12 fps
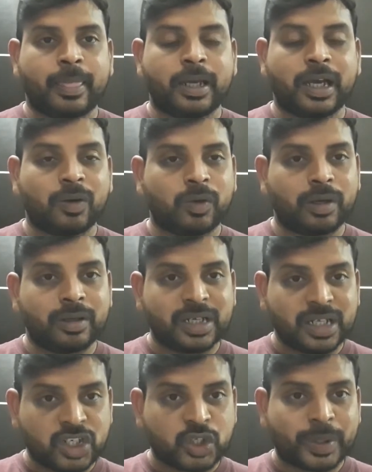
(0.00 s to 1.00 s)
our
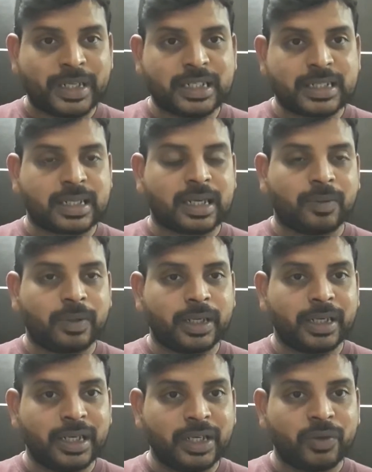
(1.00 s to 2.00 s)
strengths,
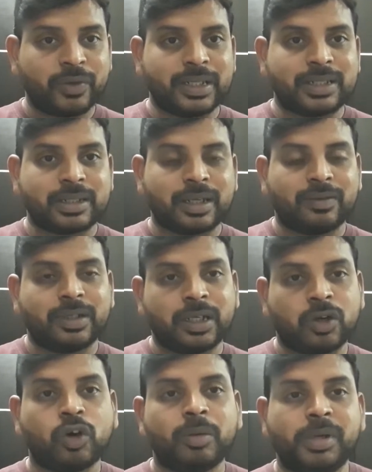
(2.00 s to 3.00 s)
our interests, our
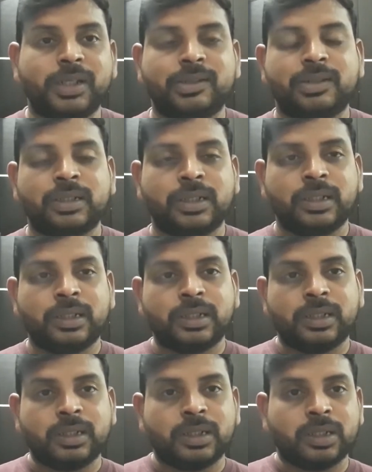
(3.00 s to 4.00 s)
hobbies,
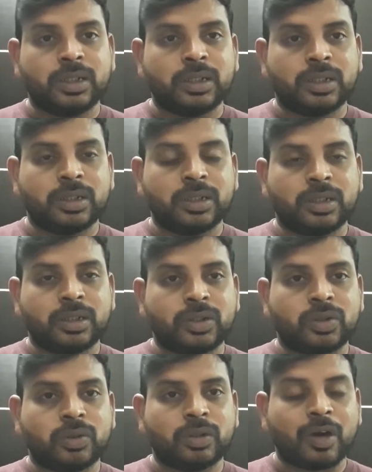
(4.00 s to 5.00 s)

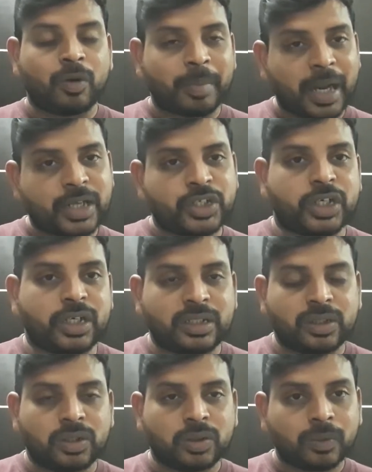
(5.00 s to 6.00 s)
so our
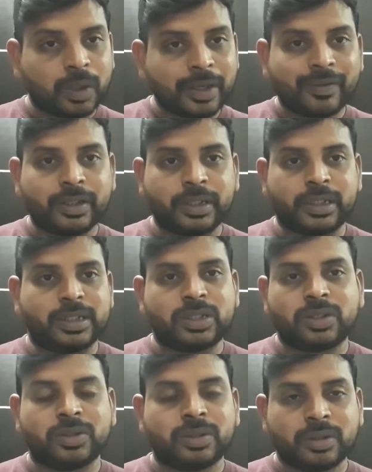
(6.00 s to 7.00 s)
passion, whatever it
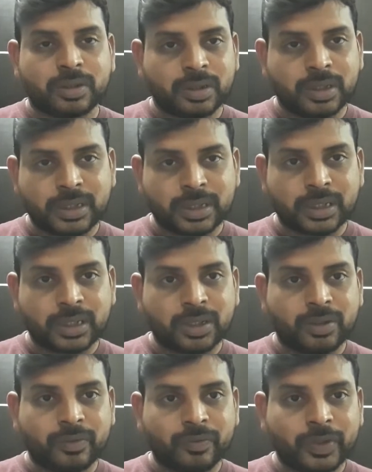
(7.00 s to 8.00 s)
is.
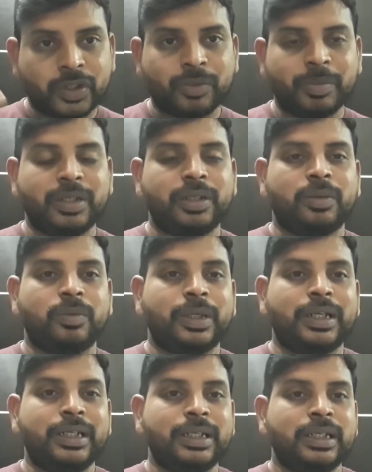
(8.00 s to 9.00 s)
We should be
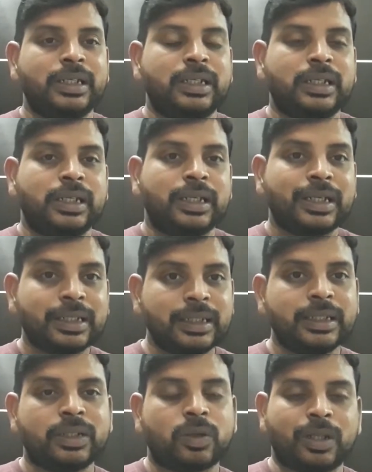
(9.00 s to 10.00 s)
very
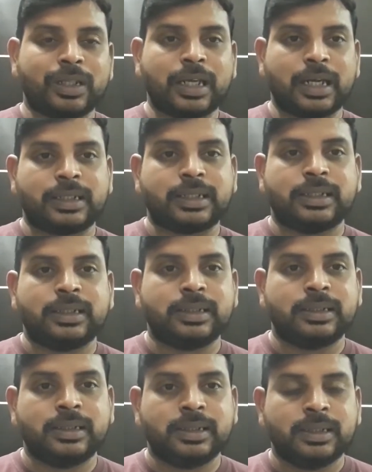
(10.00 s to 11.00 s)
clear on that.
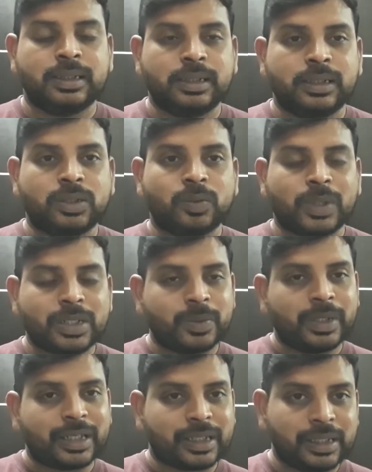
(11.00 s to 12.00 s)
So once
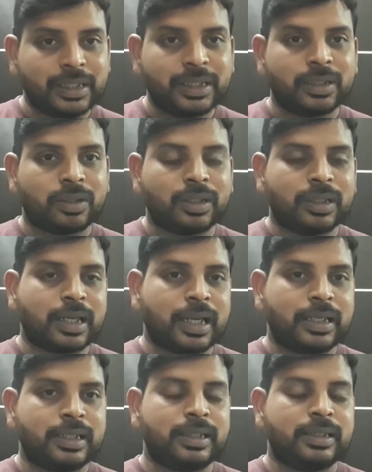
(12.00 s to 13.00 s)
we are clear on
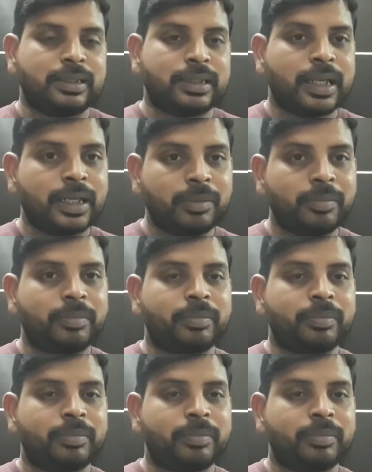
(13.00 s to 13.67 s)
that, then